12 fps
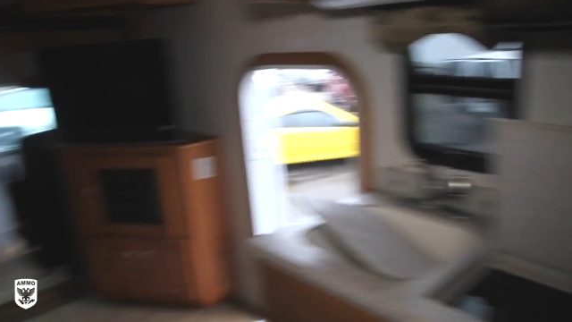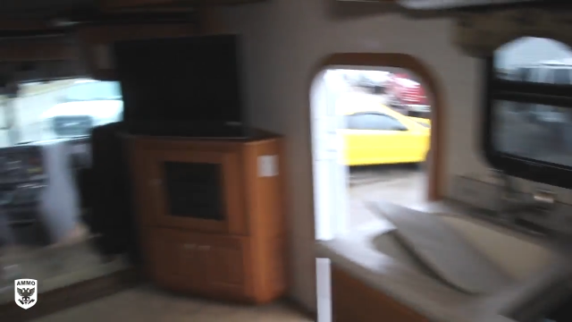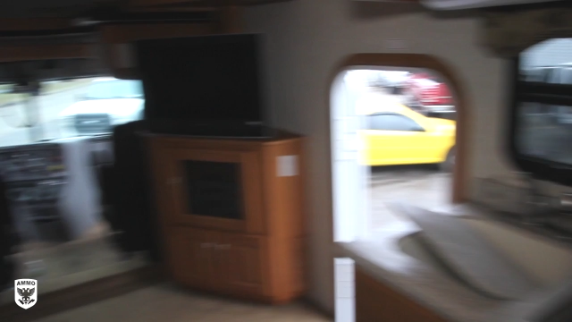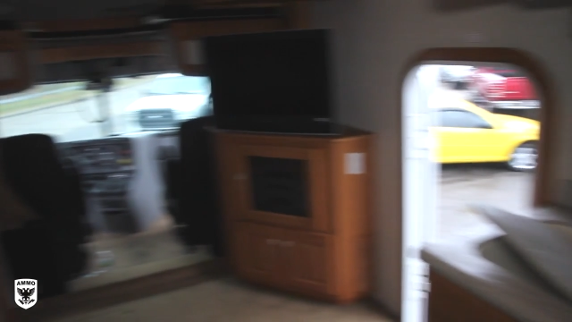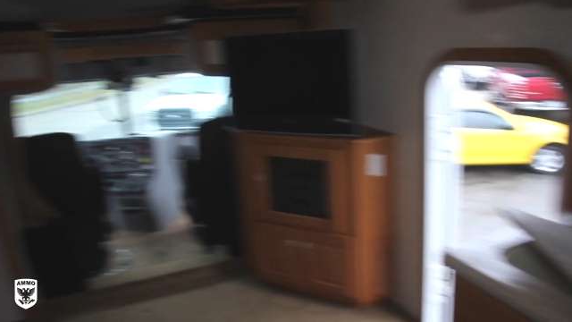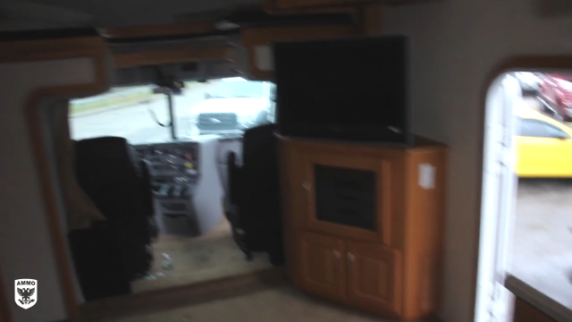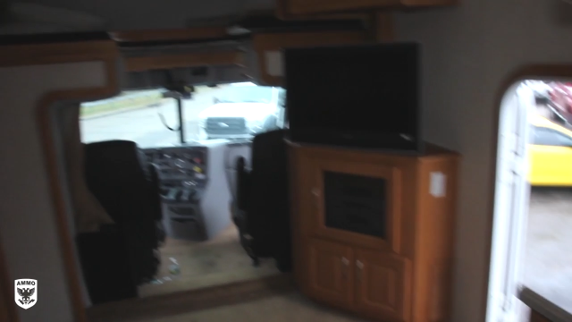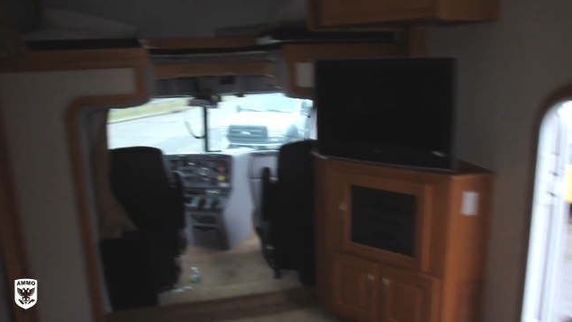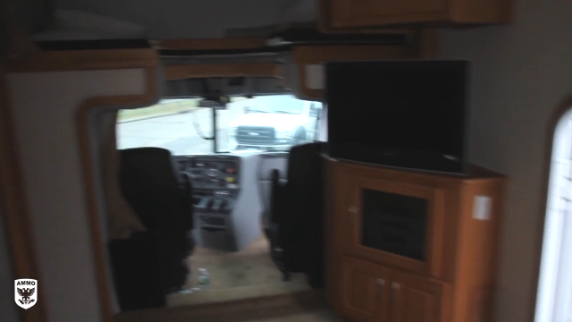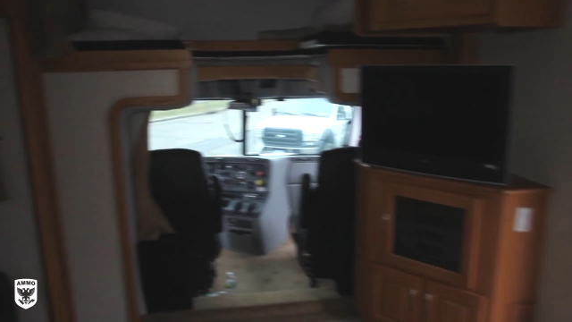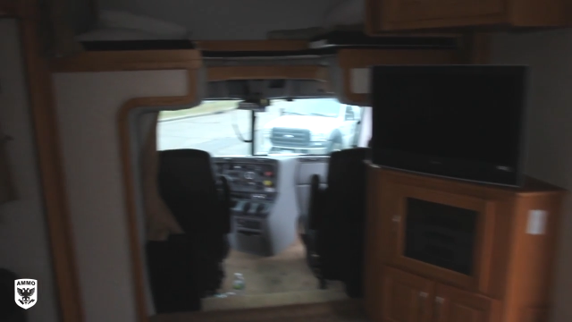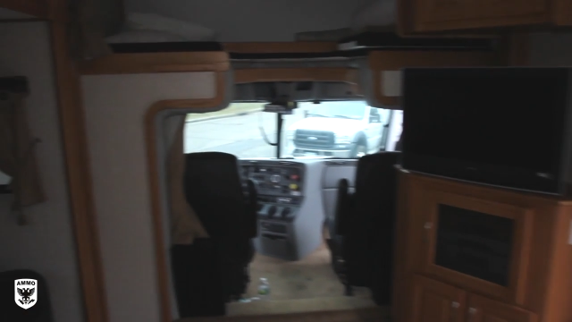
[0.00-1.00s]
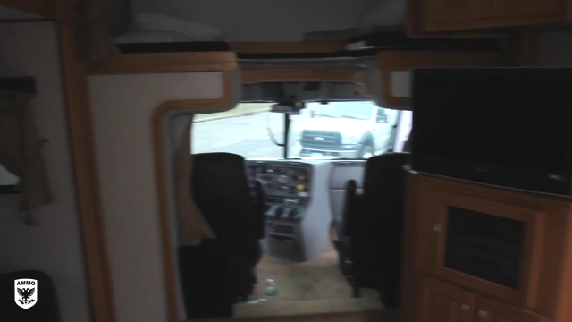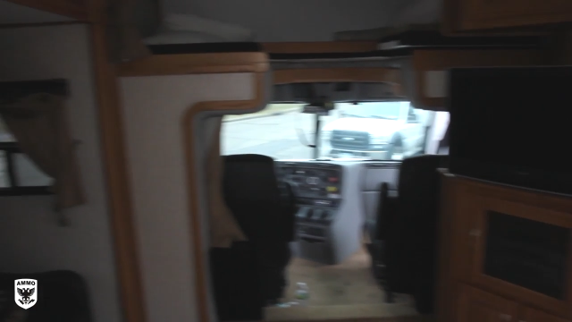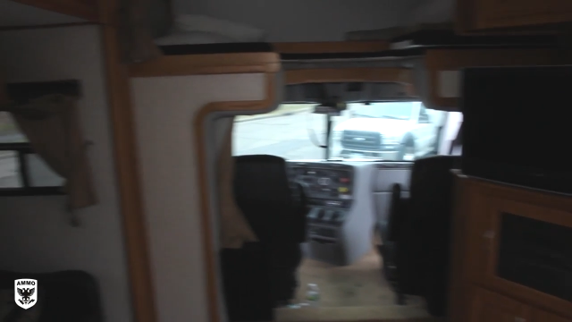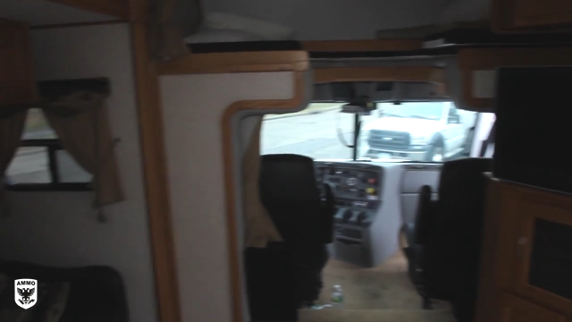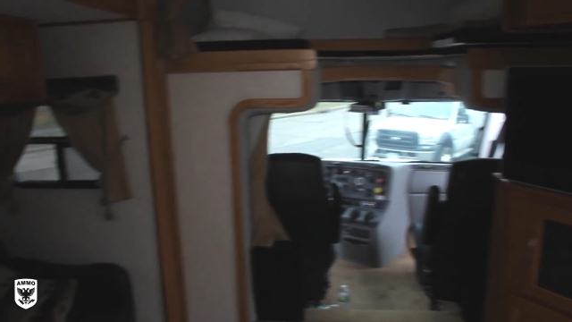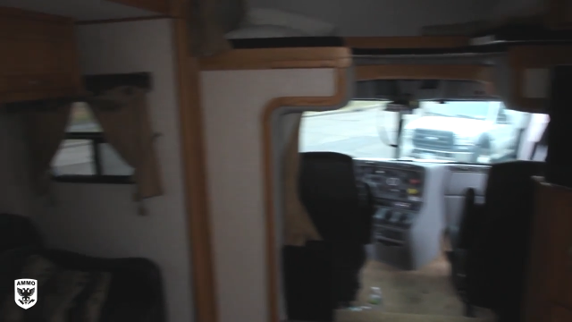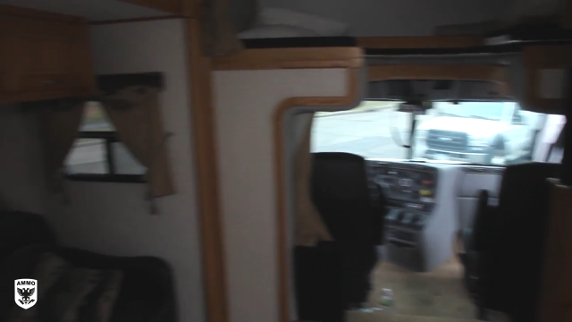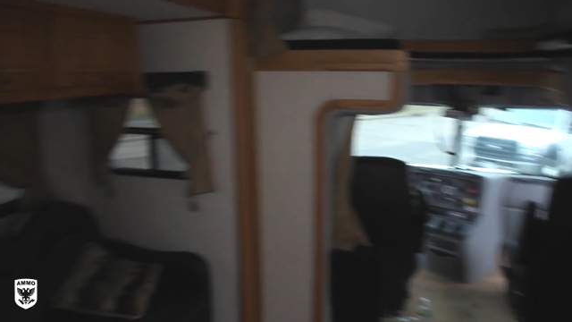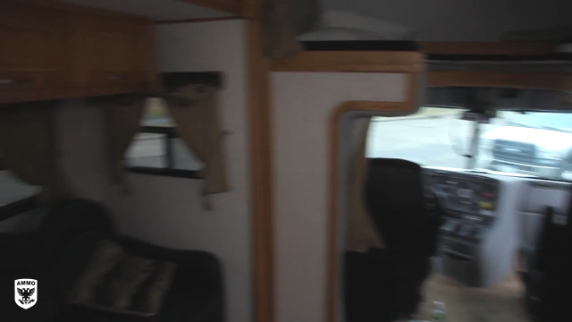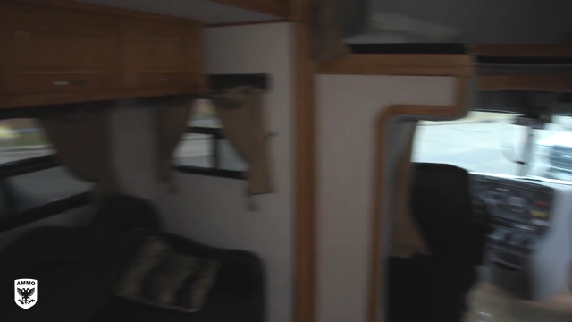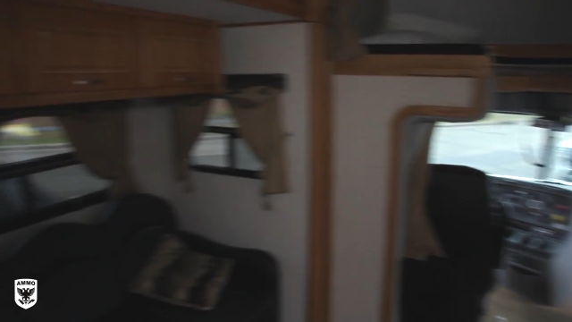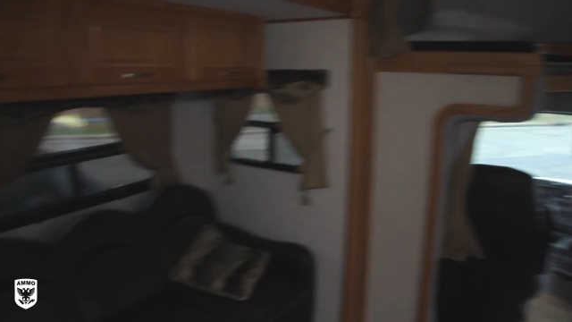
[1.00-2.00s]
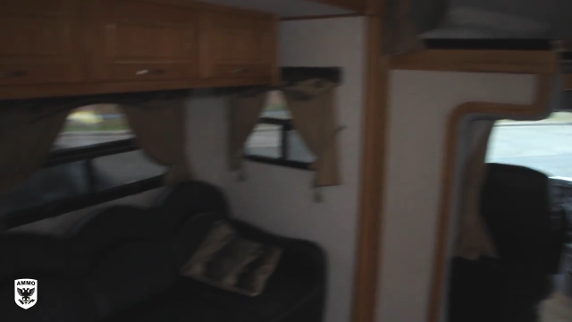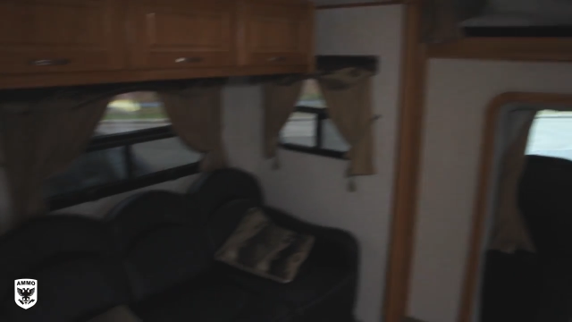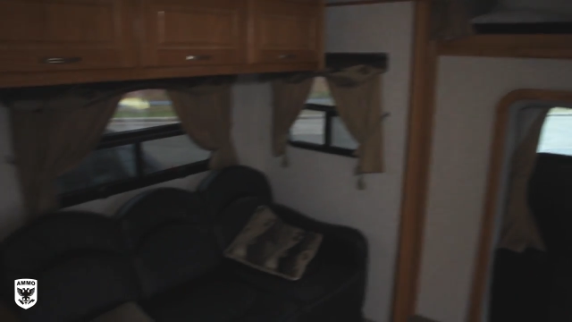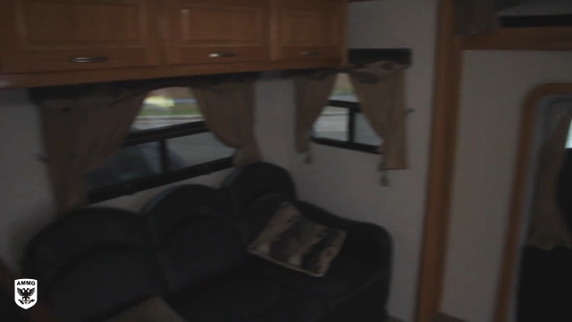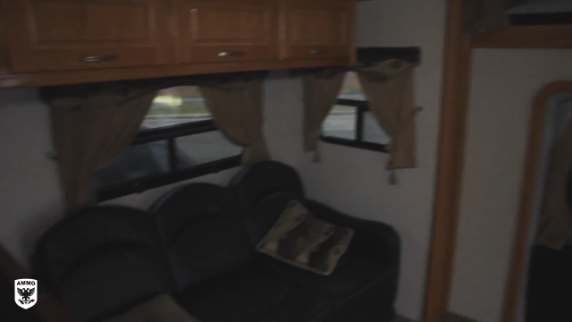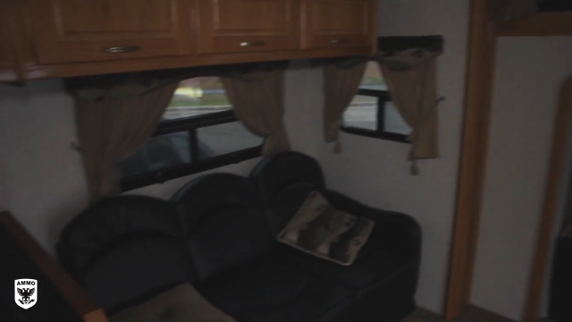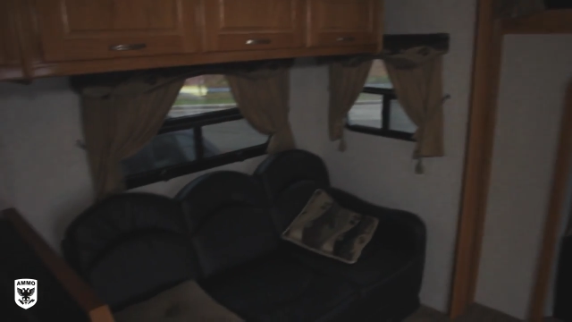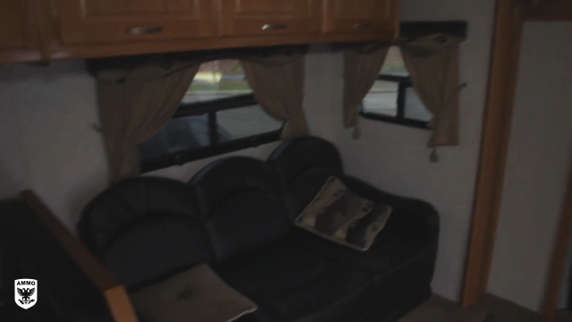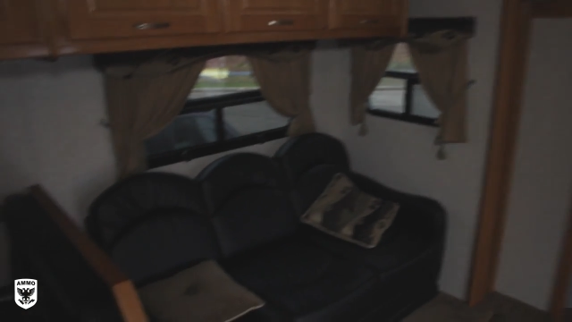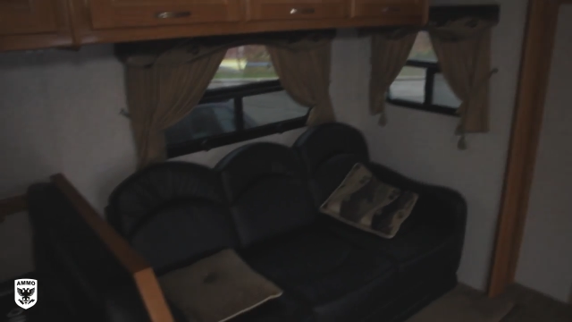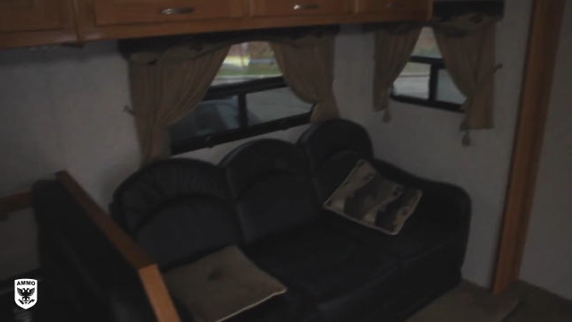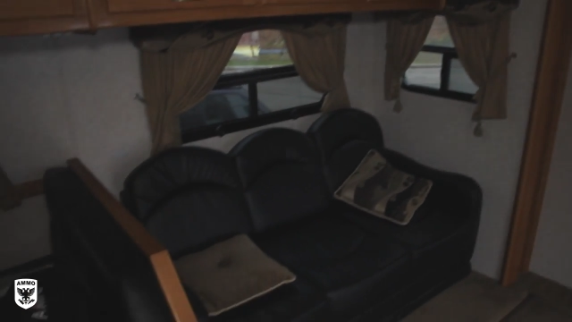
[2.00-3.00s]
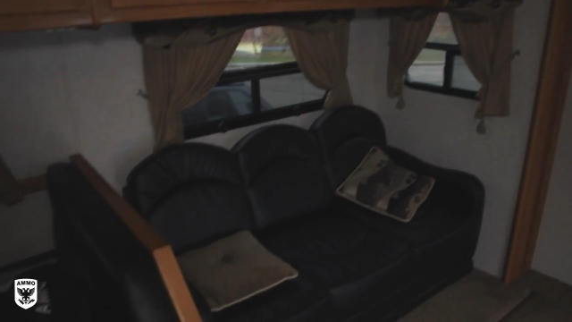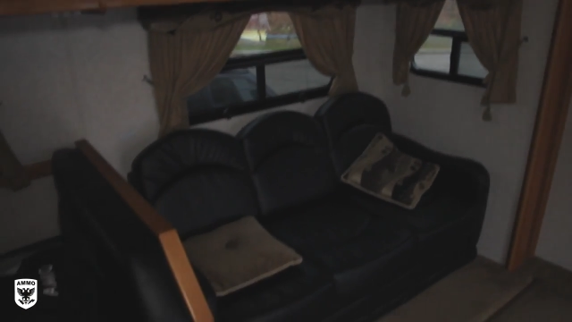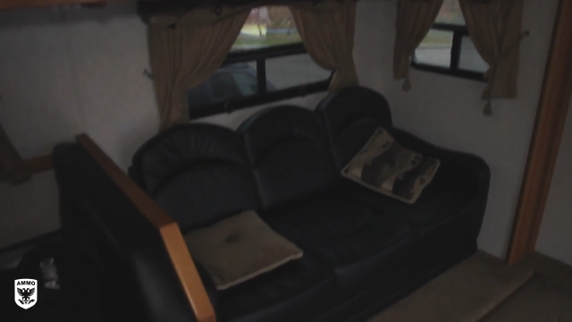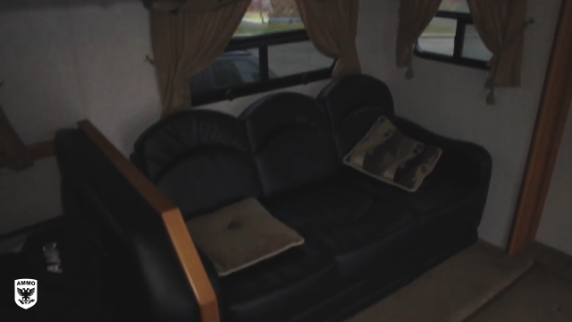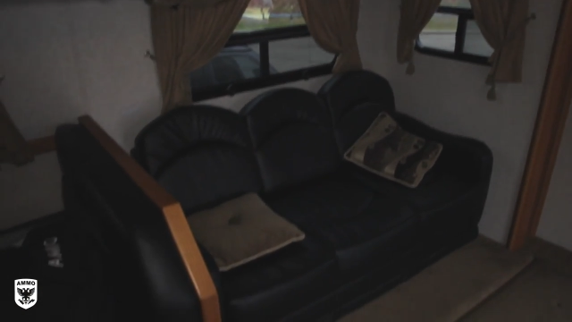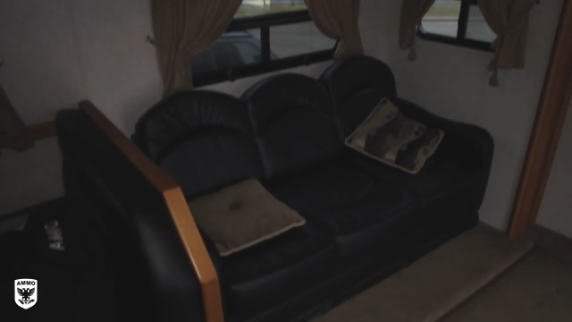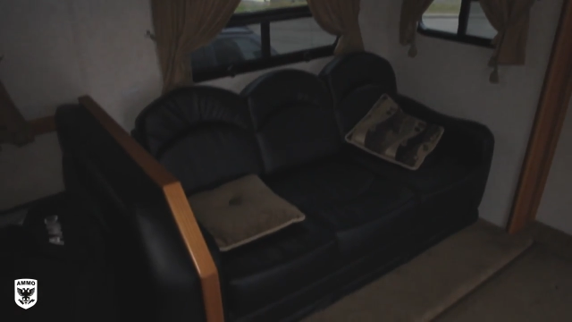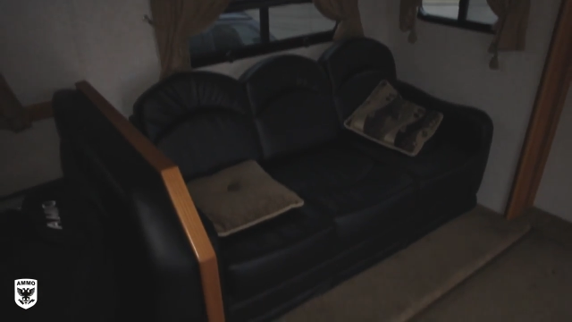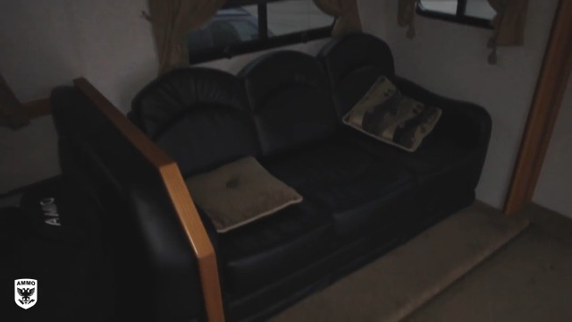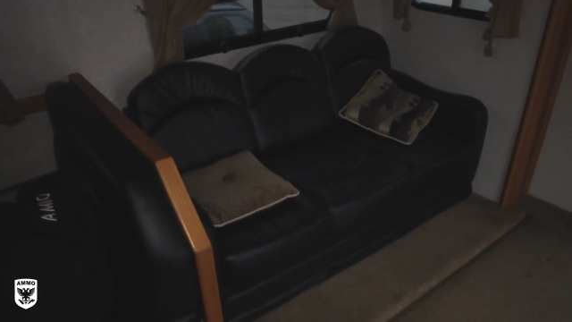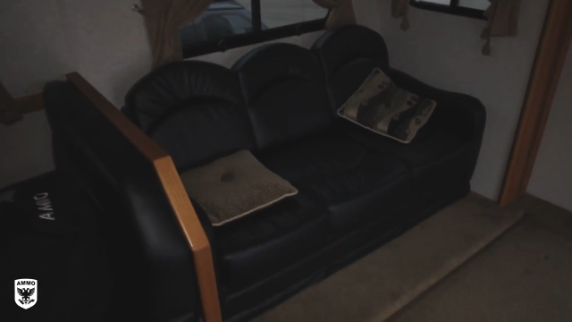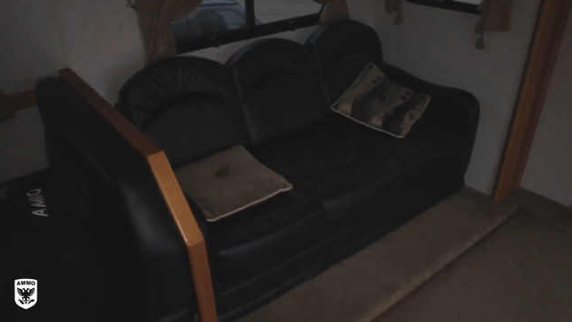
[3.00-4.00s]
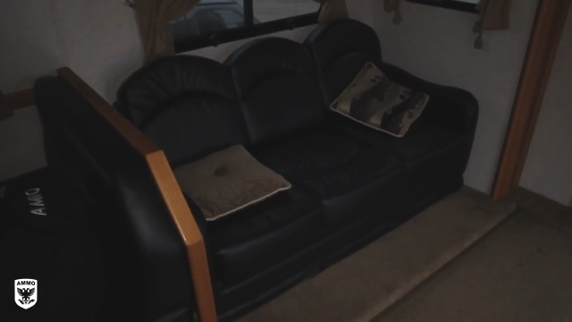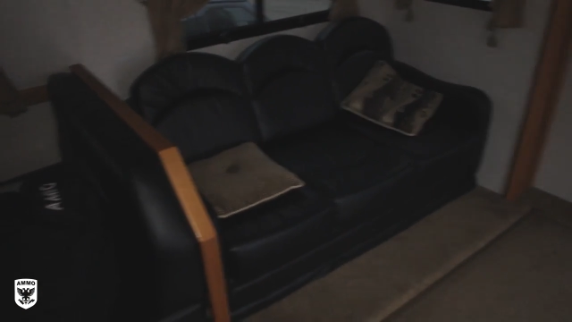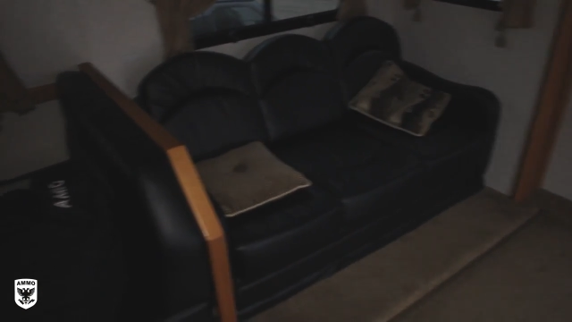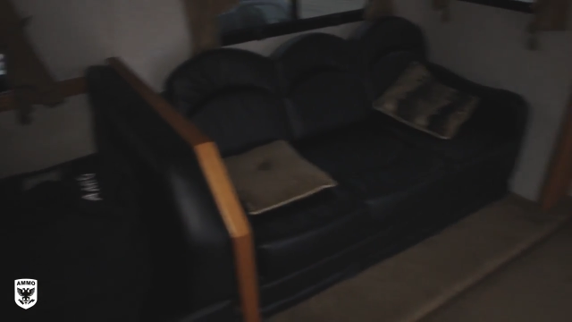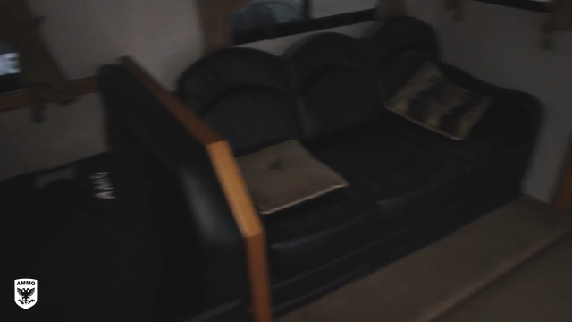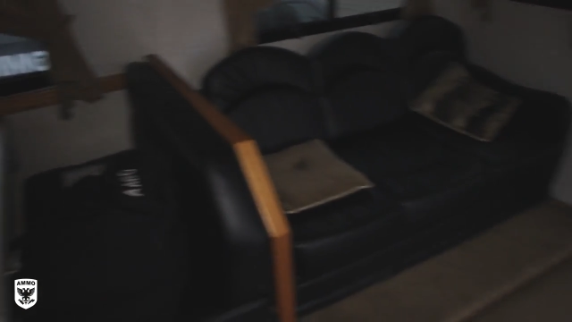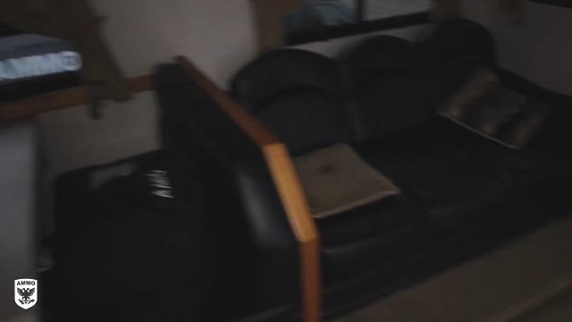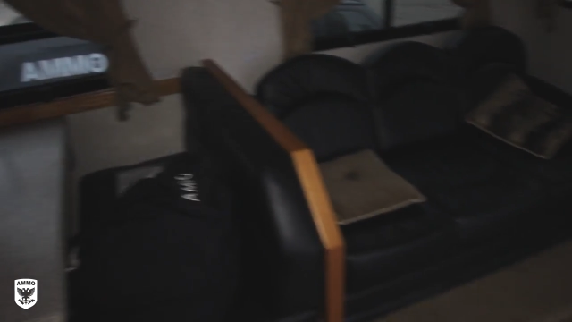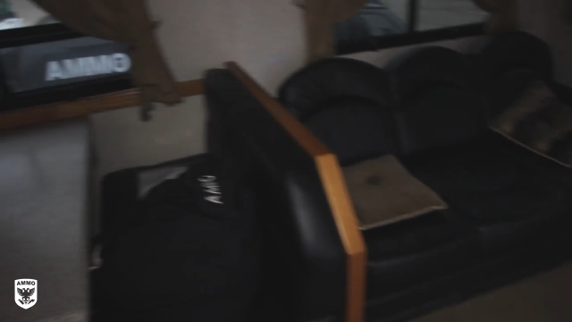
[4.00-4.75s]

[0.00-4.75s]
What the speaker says: No face is visible, so there are no lips to read.